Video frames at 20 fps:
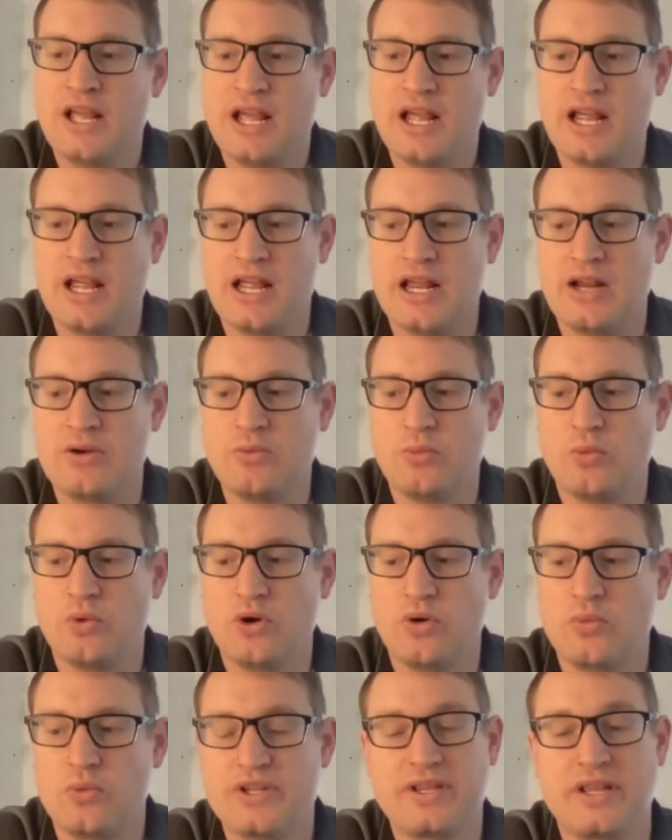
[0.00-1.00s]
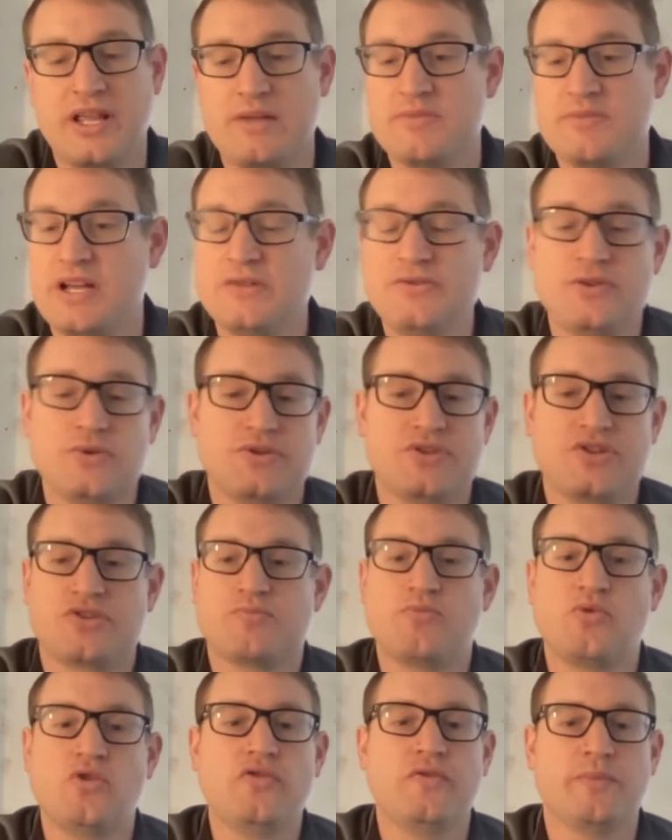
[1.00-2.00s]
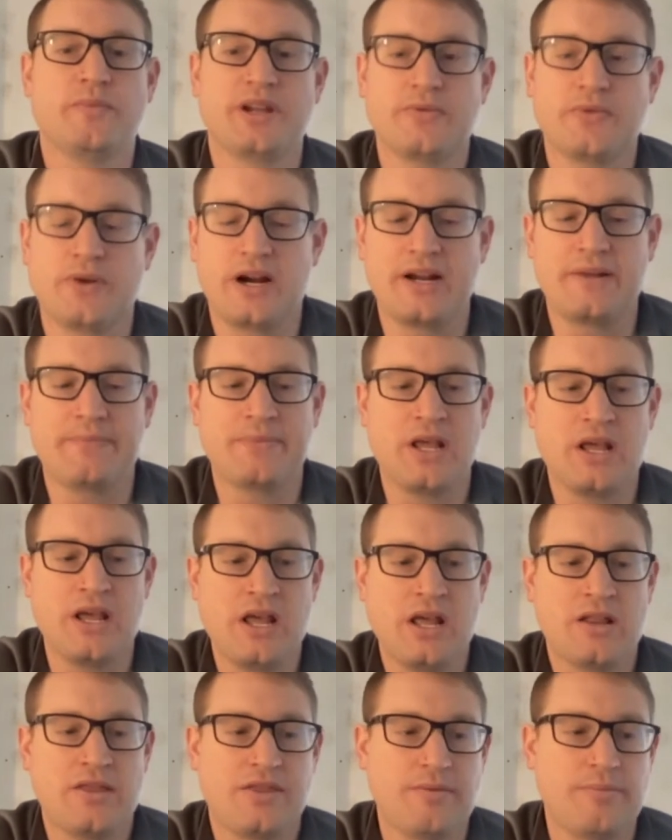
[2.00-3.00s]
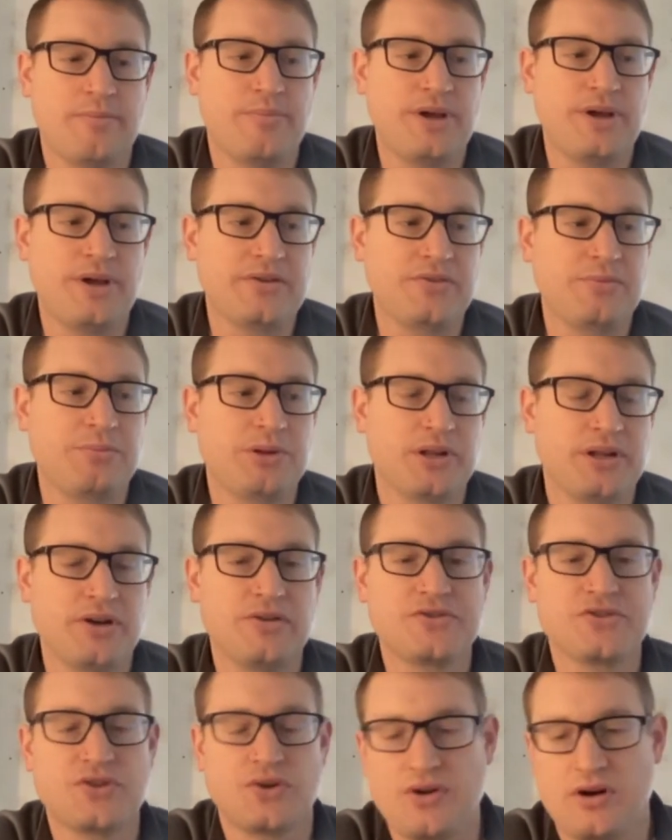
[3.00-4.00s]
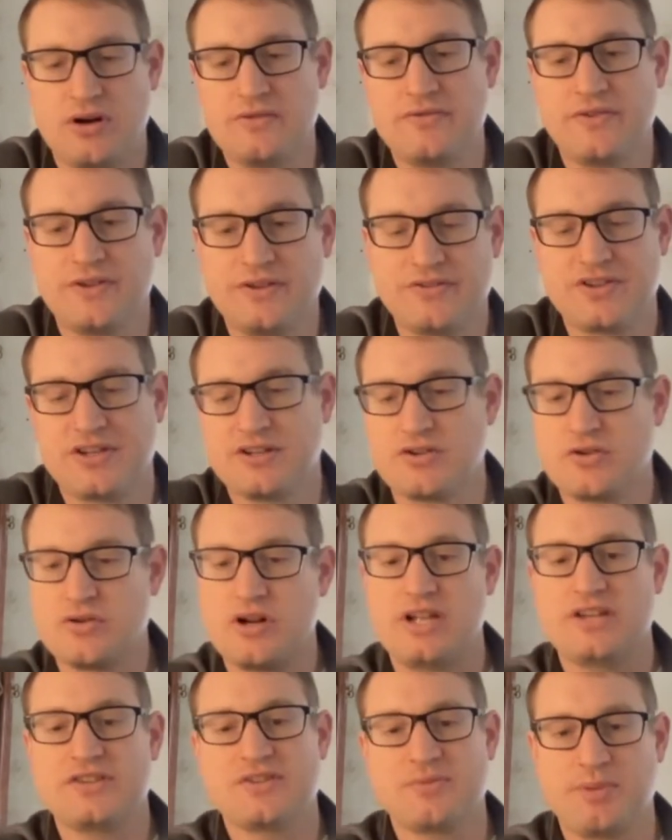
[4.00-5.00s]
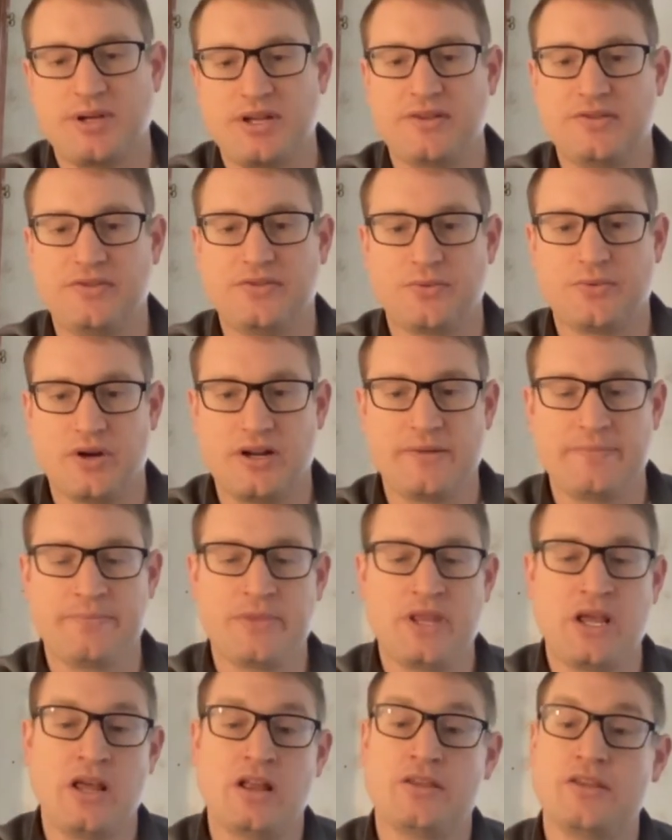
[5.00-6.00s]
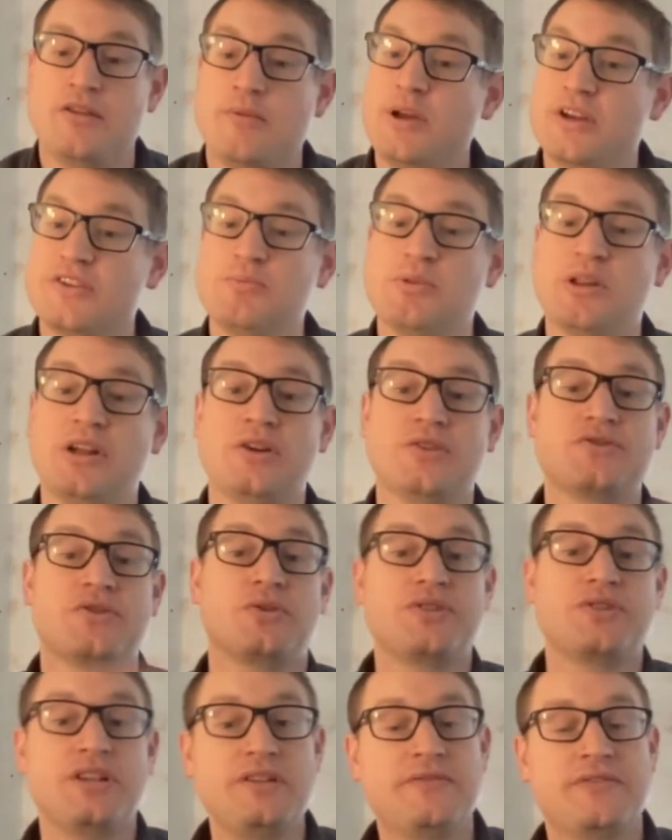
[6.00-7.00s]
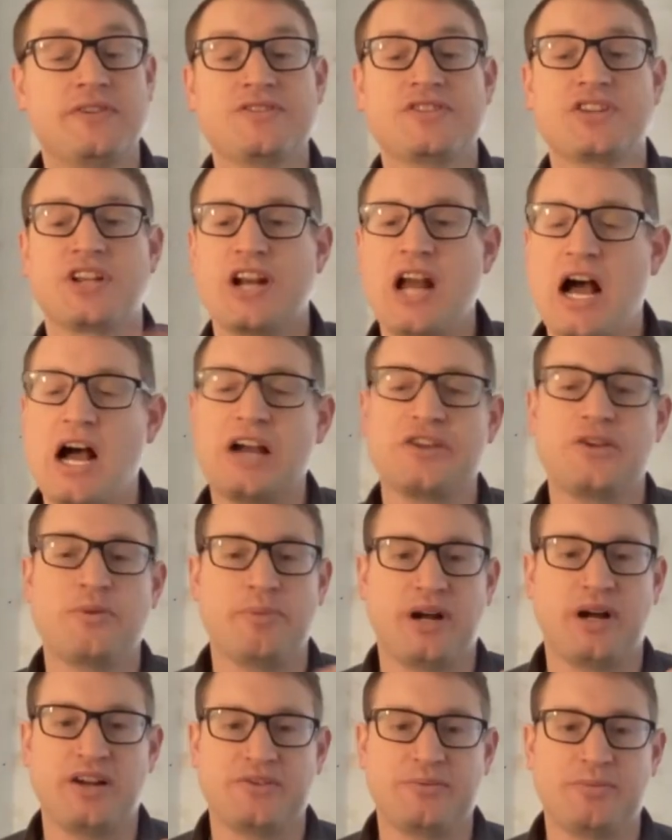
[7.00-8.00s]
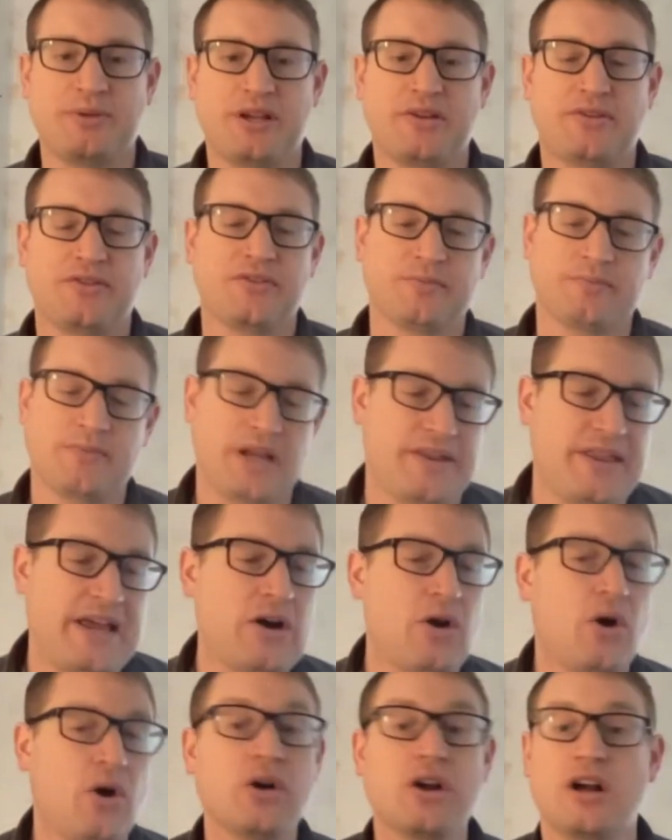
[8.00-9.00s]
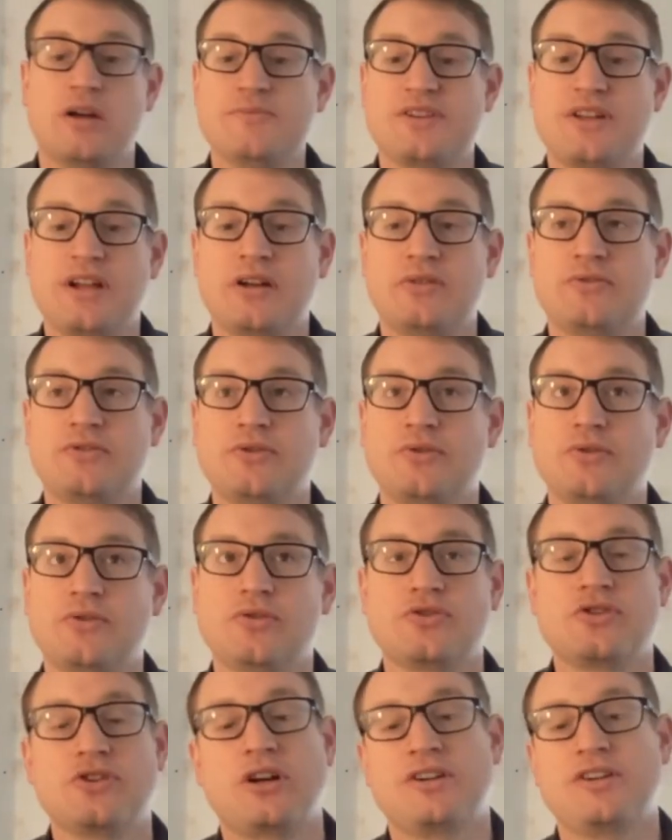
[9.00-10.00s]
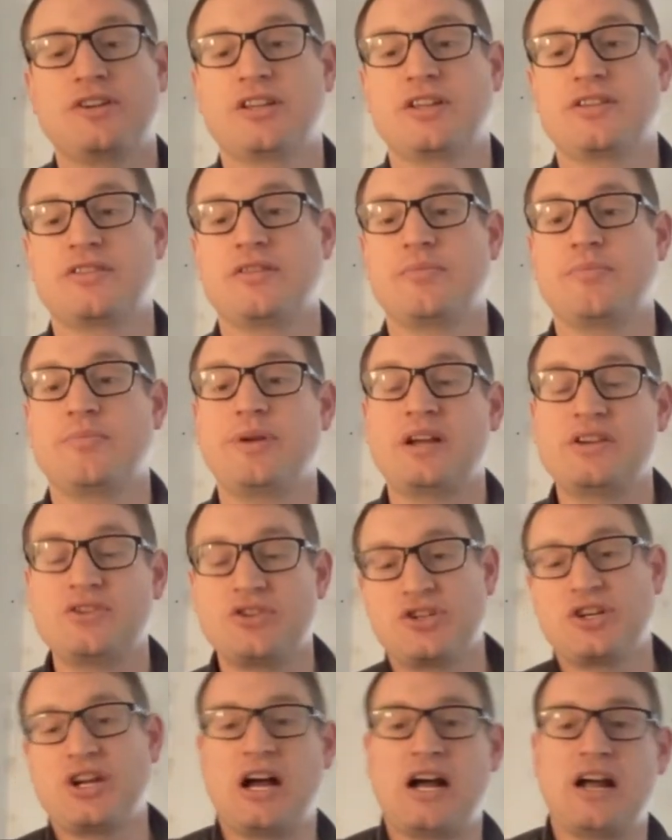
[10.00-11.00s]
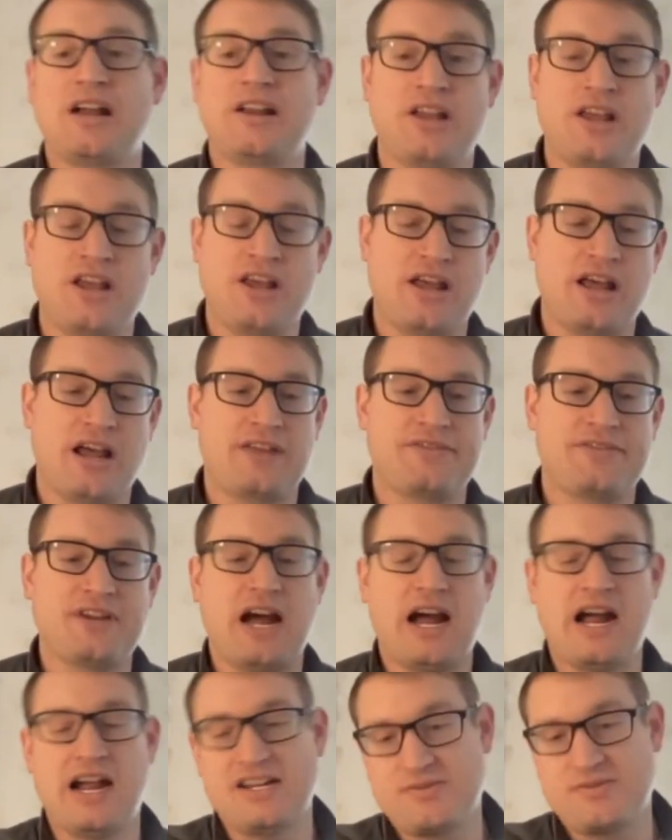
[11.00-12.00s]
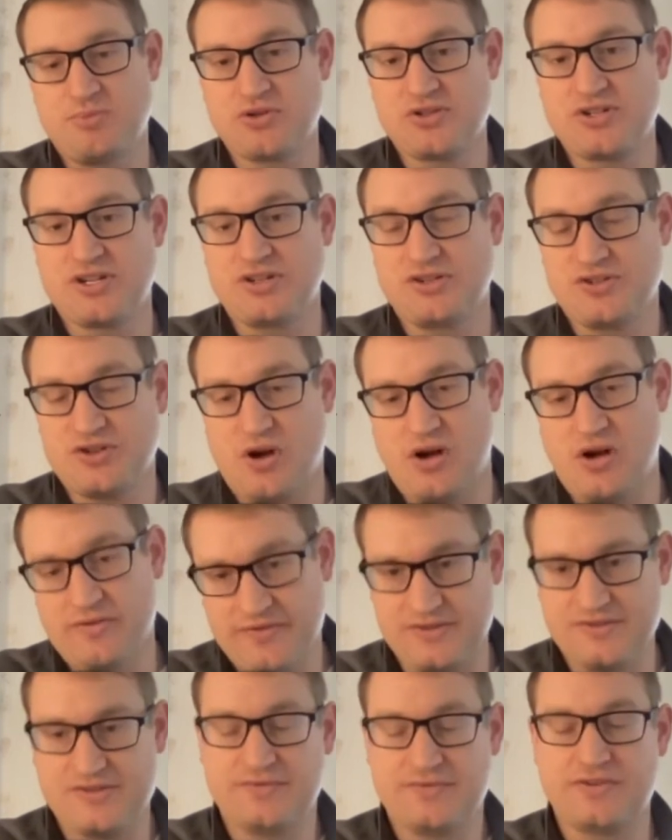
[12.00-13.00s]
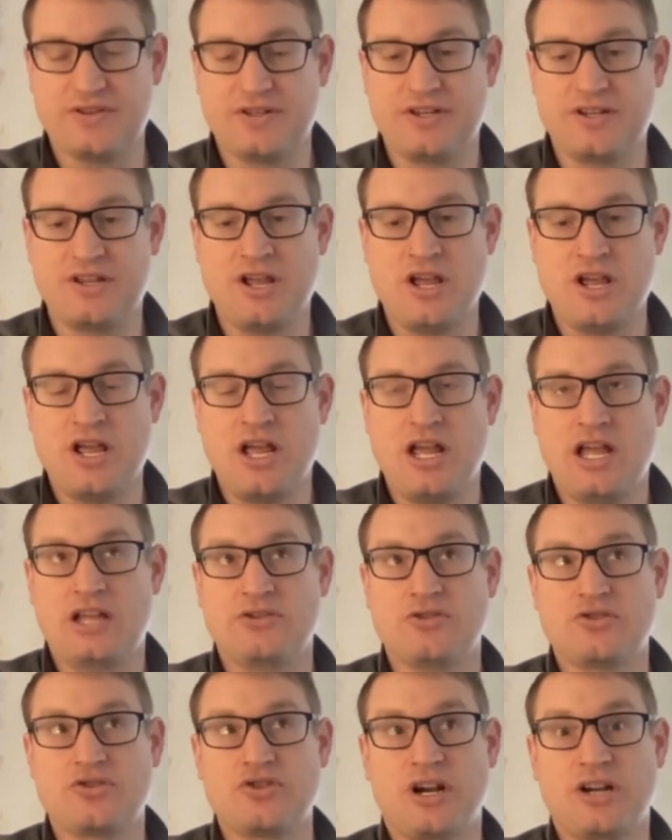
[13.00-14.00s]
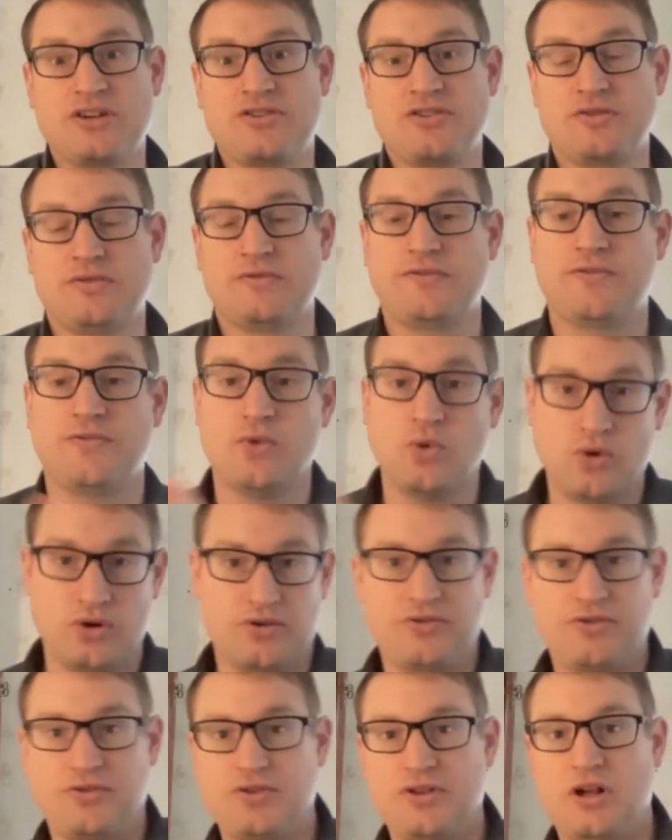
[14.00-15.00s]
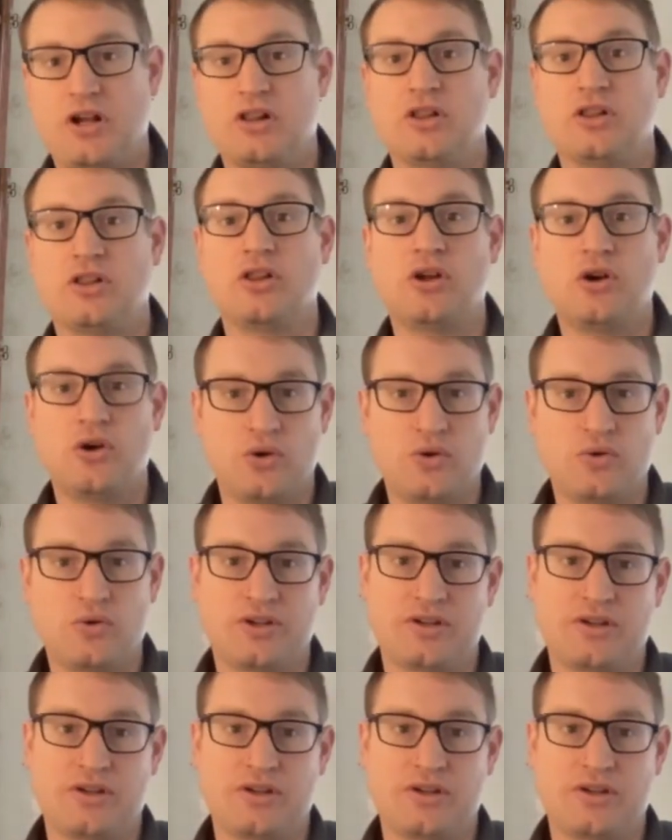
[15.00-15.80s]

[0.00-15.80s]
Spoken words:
And what we came down to is just movement, right? The best players on offense can create space, right? The best players on defense can occupy space. And that all comes down to you're trying to get the best shot at the highest percentage offensively, and you're trying to force a low